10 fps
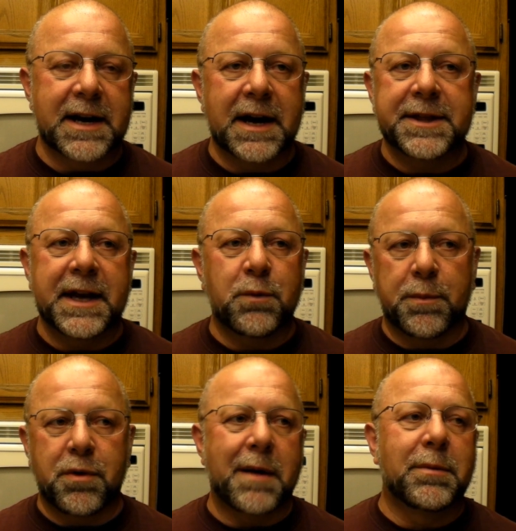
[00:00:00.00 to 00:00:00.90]
and I think
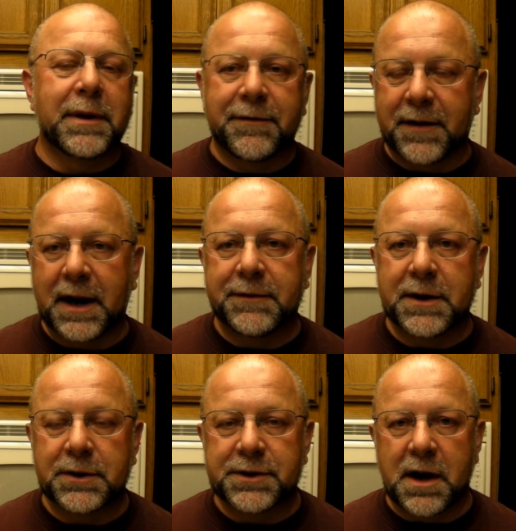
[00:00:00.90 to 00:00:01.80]
we're probably 5
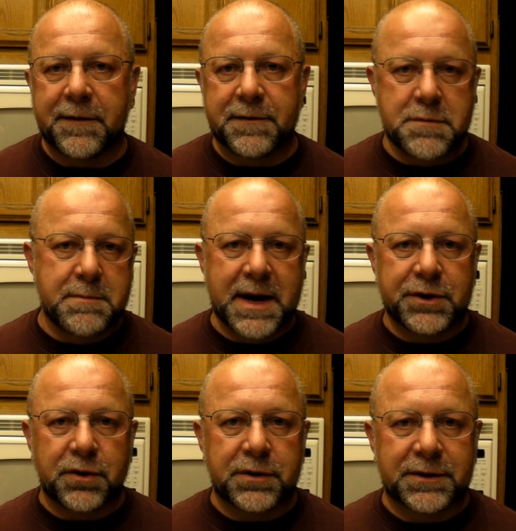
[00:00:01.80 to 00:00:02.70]
years off from a
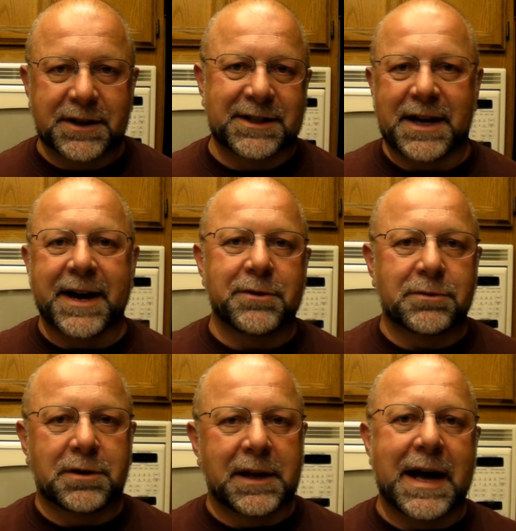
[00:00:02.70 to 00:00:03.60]
major
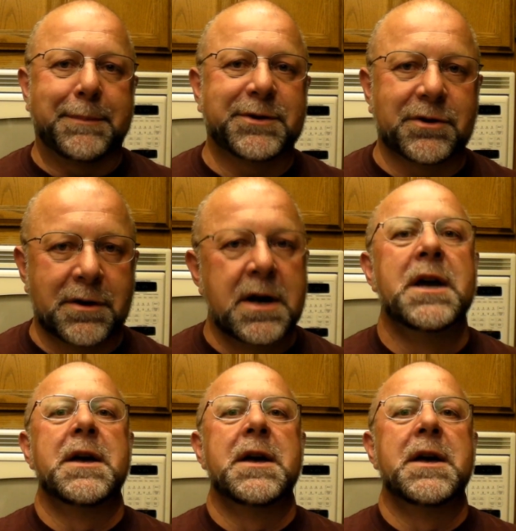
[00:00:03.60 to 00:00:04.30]
societal collapse or